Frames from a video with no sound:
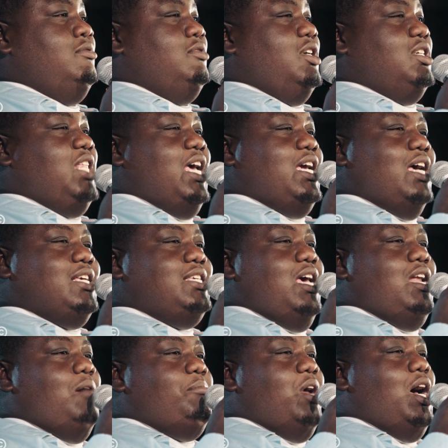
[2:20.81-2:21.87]
Because like I
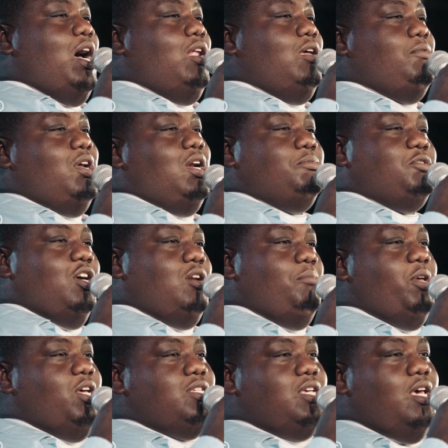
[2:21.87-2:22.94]
said, I'm in Hollywood. I'm trying to
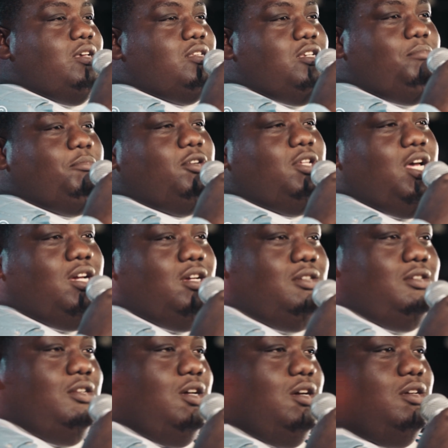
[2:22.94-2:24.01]
be a sex symbol, like,
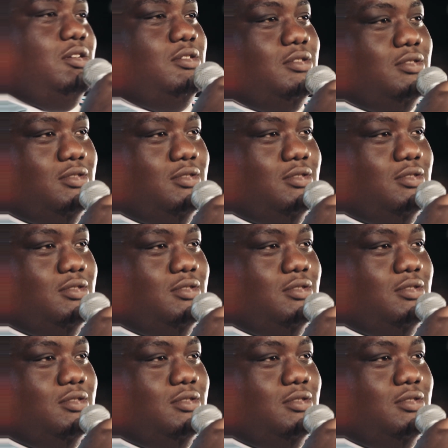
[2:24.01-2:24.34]
you know.